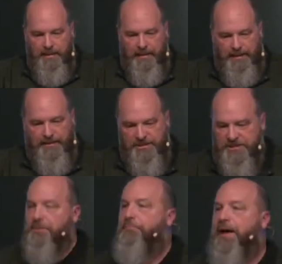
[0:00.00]
He and his
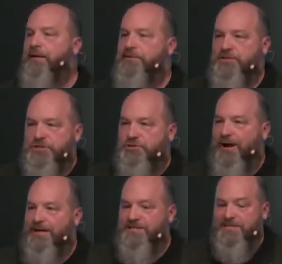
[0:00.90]
companions
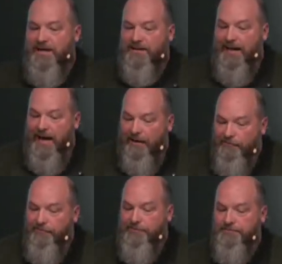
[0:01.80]
try to stay alive
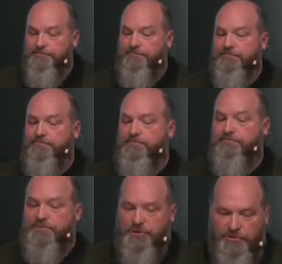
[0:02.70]

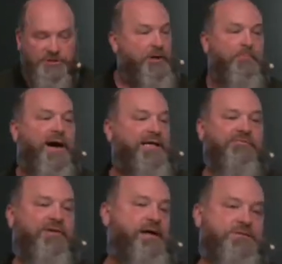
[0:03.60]
until somebody
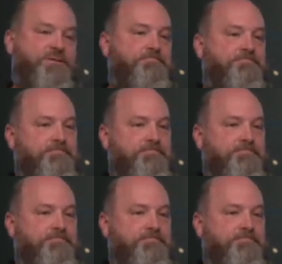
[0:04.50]
finds them,